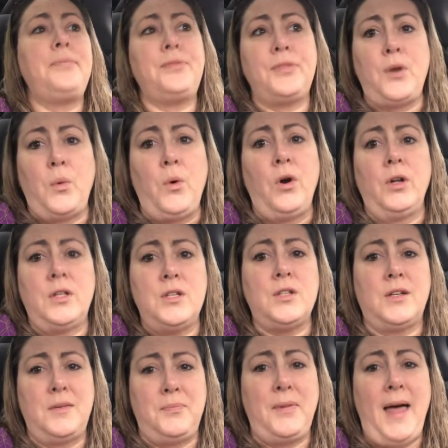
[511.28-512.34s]
the world is a
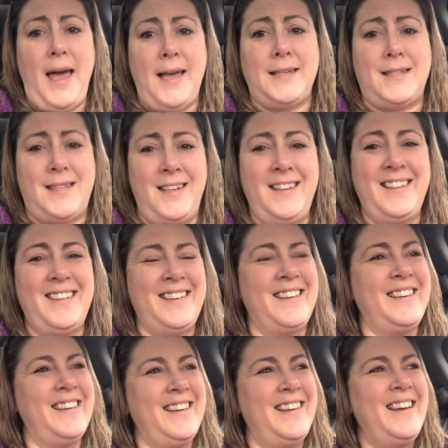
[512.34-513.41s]
good place.
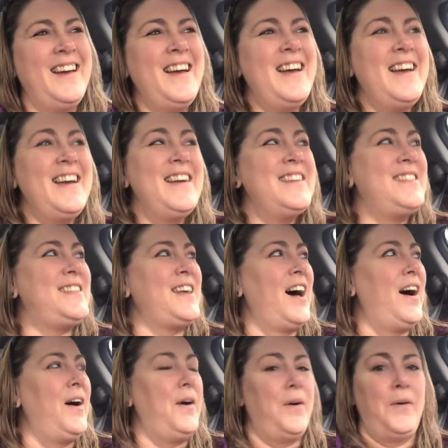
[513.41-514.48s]

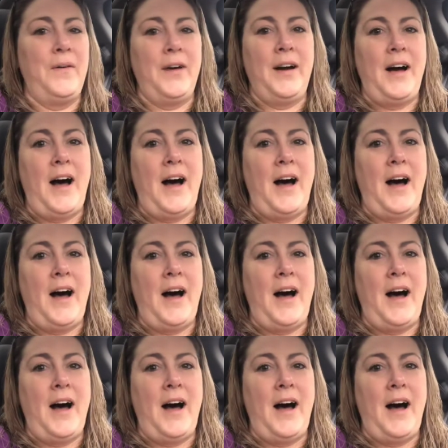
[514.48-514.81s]
So,